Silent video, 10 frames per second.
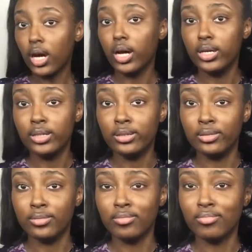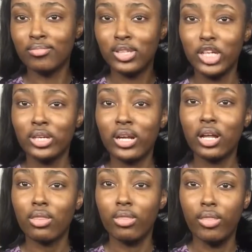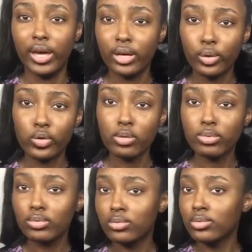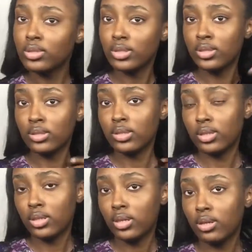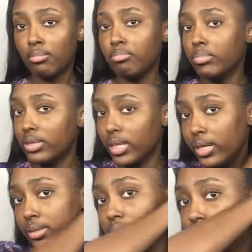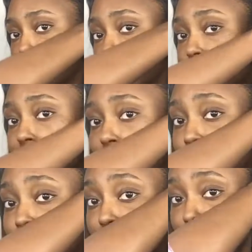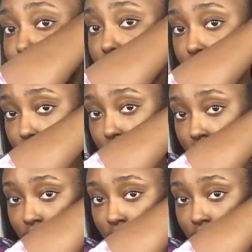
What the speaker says: They're not that horrible, but they aren't as thick.